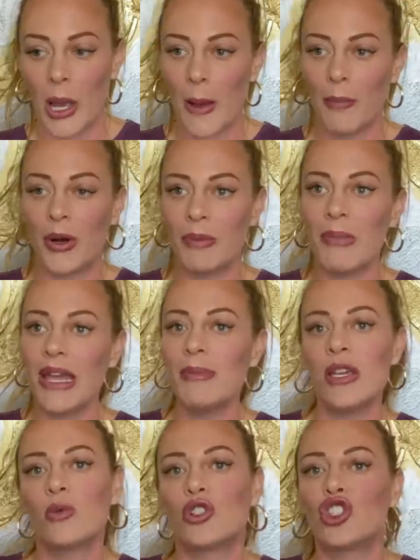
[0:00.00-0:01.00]
but maybe
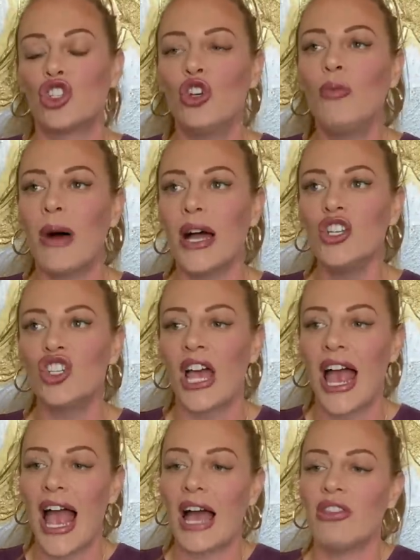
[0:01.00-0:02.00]
it was too much
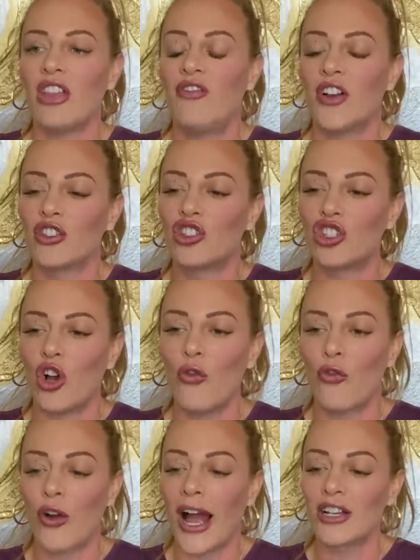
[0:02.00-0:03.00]
and they felt so
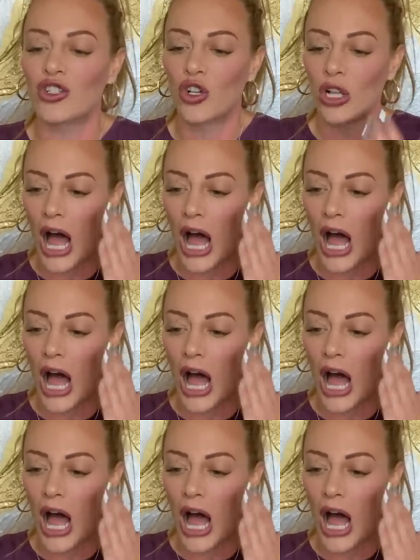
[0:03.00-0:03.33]
fragile.